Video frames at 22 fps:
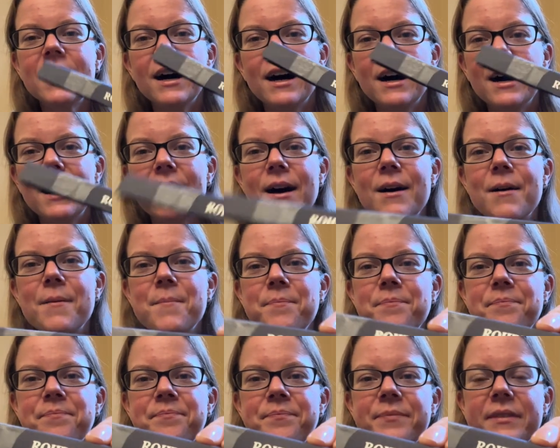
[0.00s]

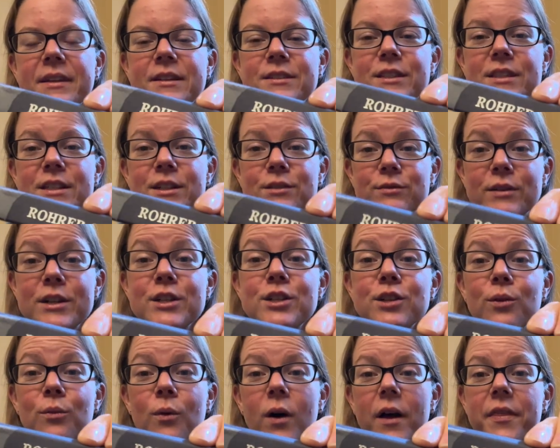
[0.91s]
Um, this is the
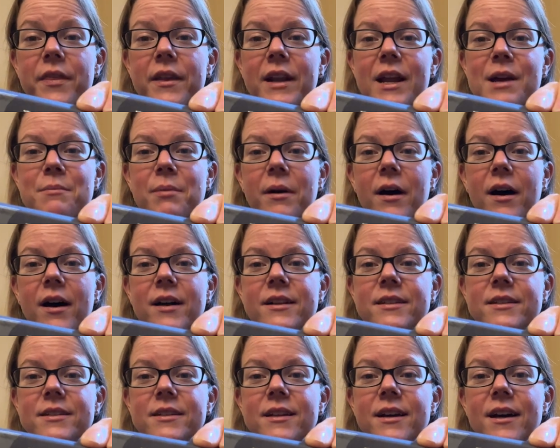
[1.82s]
original one that I
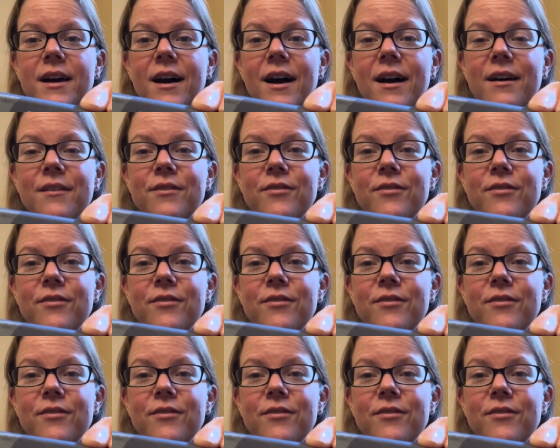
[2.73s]
bought uh,